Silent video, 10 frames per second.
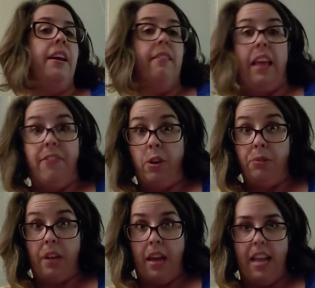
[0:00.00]
Life
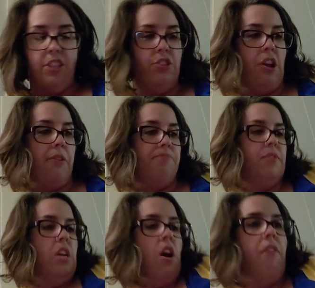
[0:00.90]
goes on, as you know.
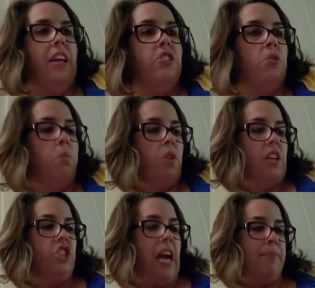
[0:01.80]
All right, so we're
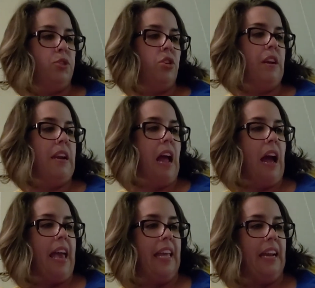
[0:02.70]
on chapter
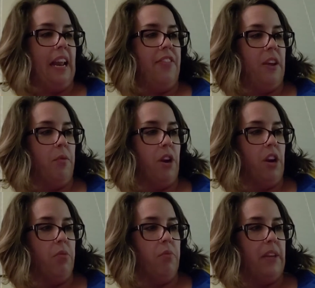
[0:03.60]
9, and I think we're
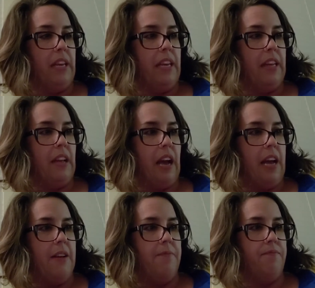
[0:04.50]
going to read
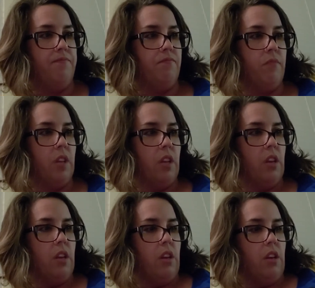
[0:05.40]
um,
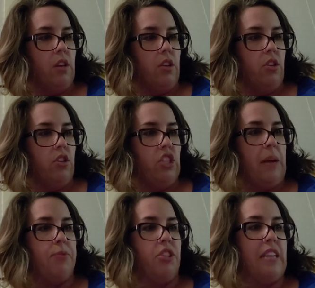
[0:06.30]

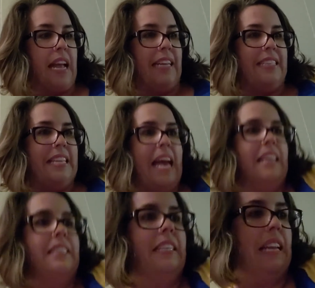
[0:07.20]
chapters 9 and
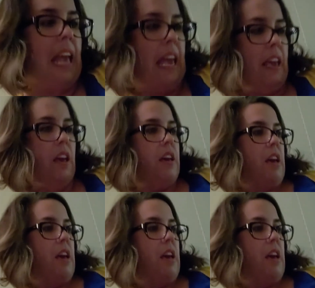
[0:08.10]
10 today.